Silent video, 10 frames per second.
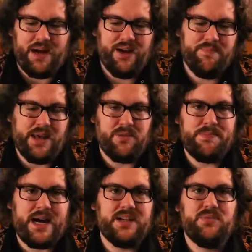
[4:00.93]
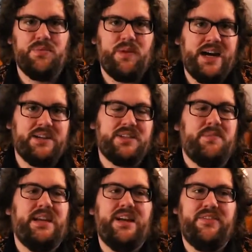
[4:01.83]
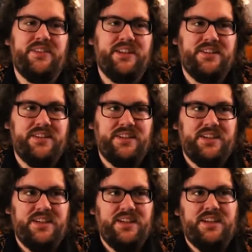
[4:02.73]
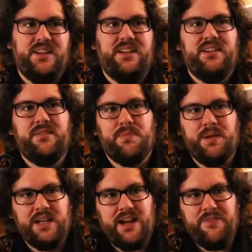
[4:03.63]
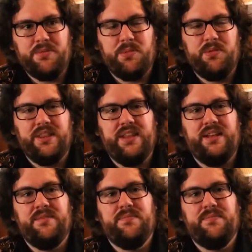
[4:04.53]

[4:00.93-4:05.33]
metal box with wires coming out of it, we're pretty comfortable with it.